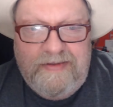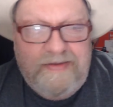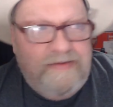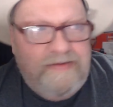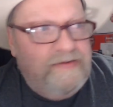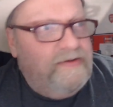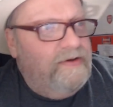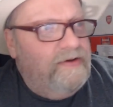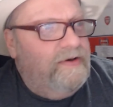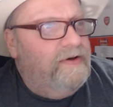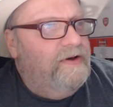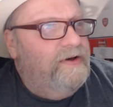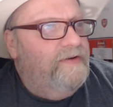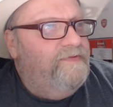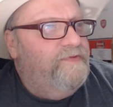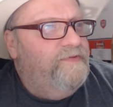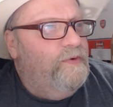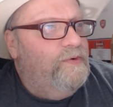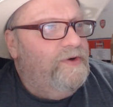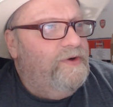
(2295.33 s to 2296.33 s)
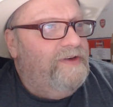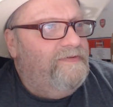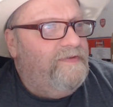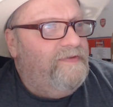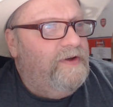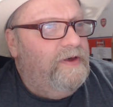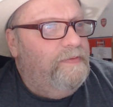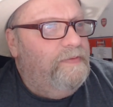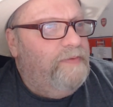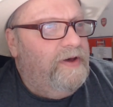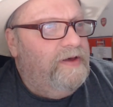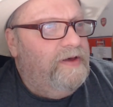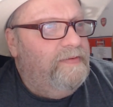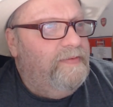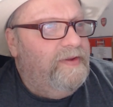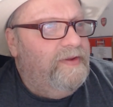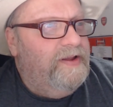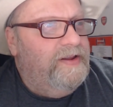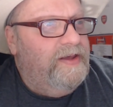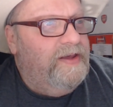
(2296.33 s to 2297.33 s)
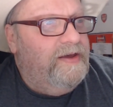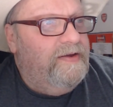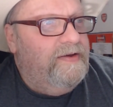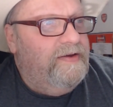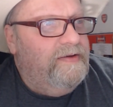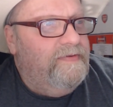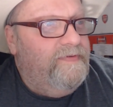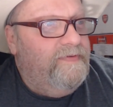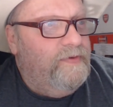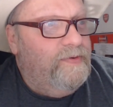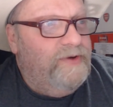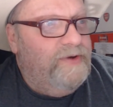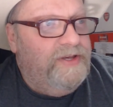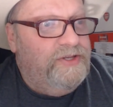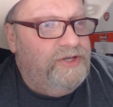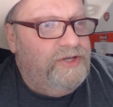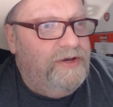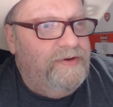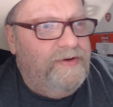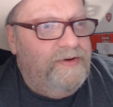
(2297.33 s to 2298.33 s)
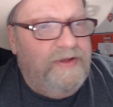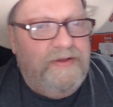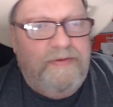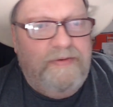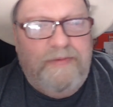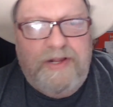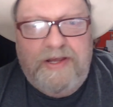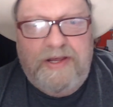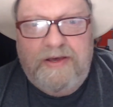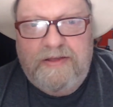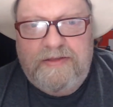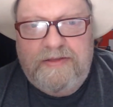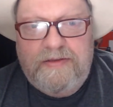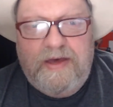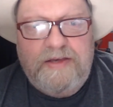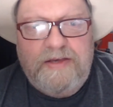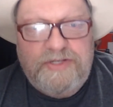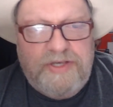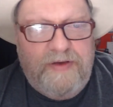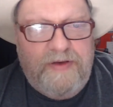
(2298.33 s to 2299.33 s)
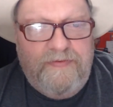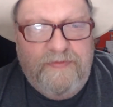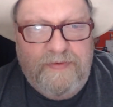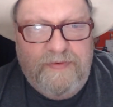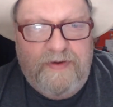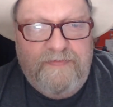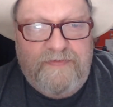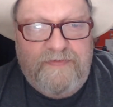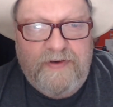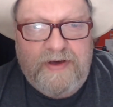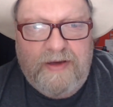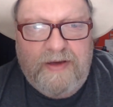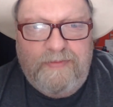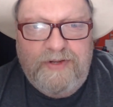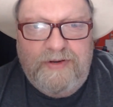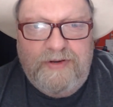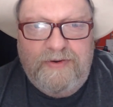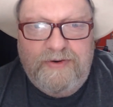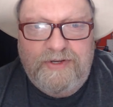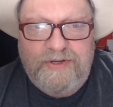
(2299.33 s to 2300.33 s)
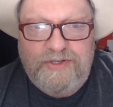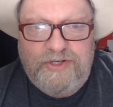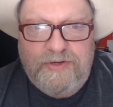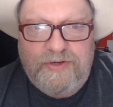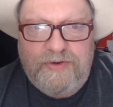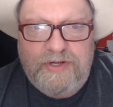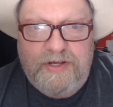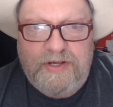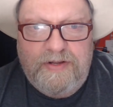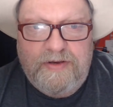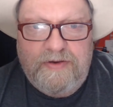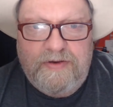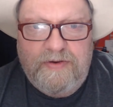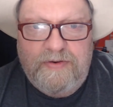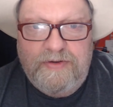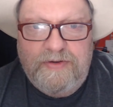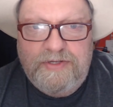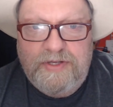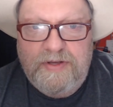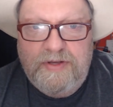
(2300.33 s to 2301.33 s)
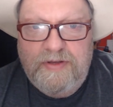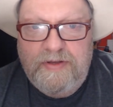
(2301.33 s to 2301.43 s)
We've got 43 people in here, 42 at the minute. Thanks everyone for coming along and joining the course.